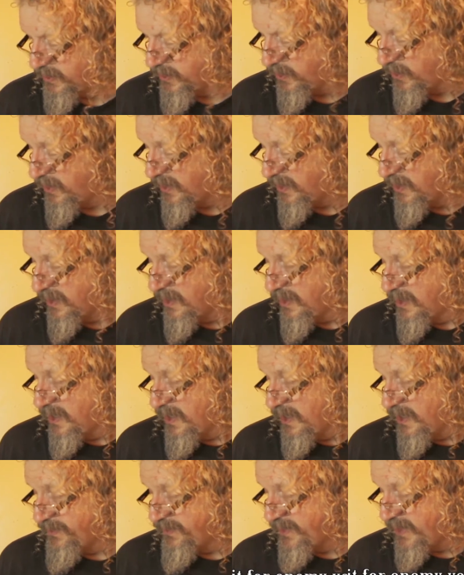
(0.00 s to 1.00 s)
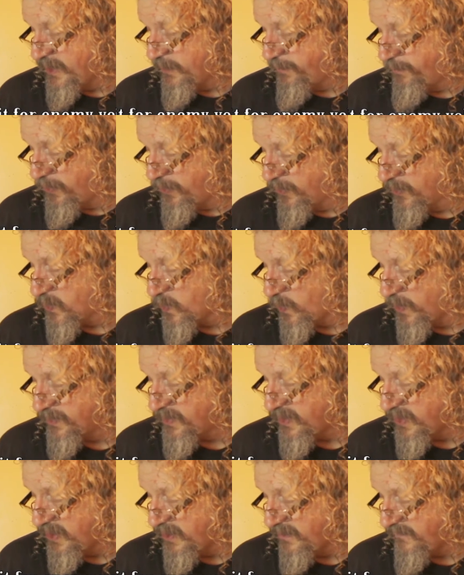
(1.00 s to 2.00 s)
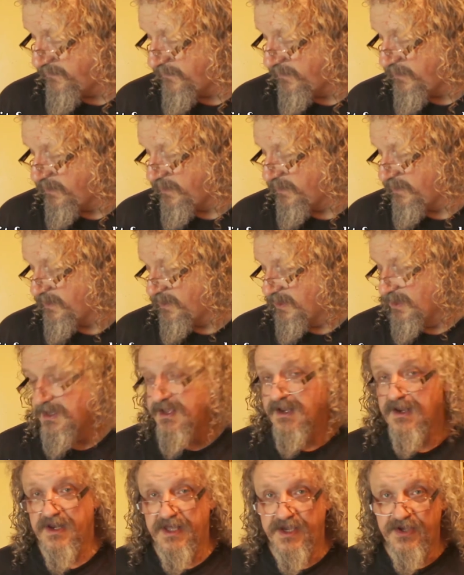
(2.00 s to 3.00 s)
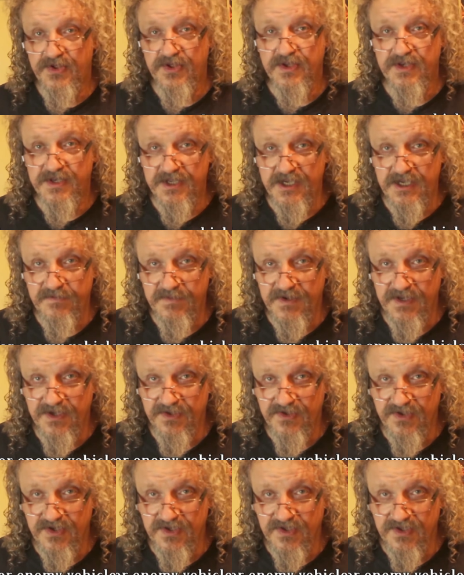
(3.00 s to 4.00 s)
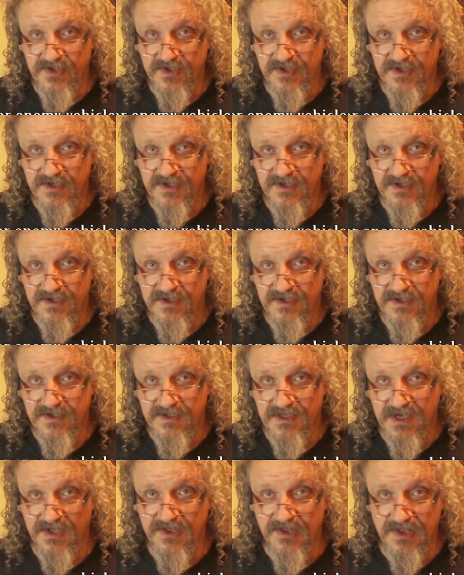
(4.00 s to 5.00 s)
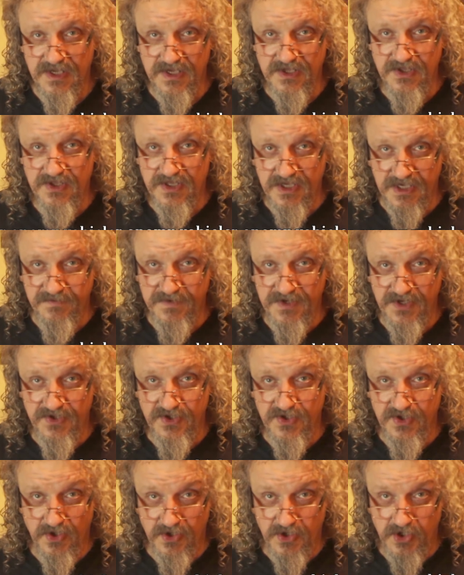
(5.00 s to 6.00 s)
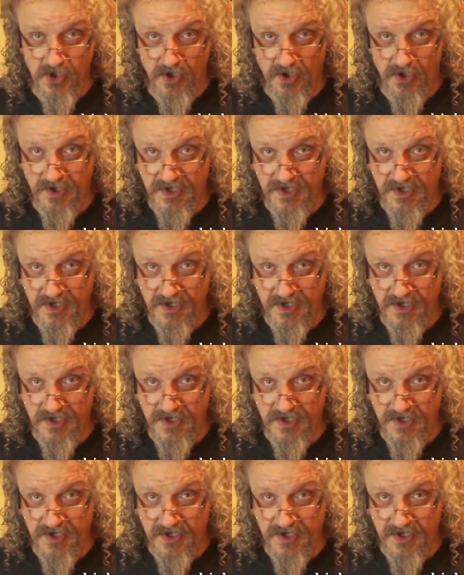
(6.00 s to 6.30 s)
though. And then a +1 to hit for Legion Demon engines. That's Demon engines on your